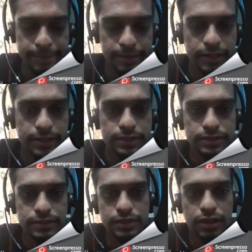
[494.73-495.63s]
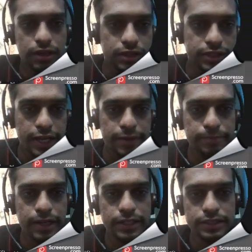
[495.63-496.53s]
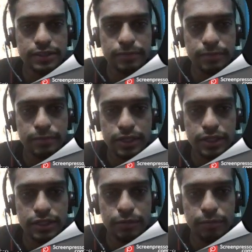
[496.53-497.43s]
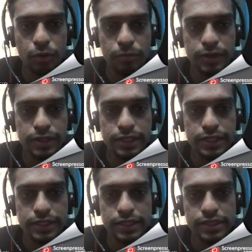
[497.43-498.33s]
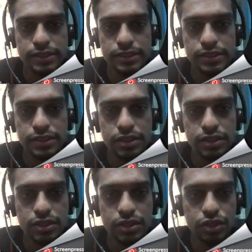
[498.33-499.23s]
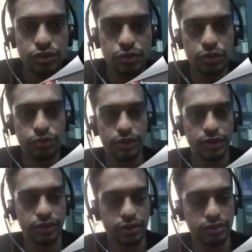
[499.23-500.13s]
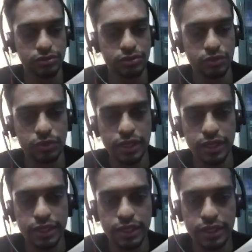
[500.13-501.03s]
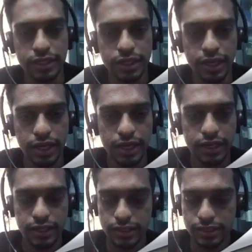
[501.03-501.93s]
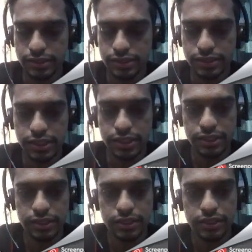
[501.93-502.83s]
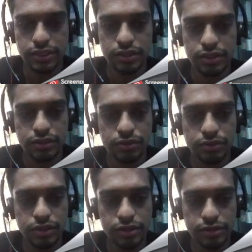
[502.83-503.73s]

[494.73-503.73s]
That is a type that has implemented the property details. So if I run this code again and I check cargo run,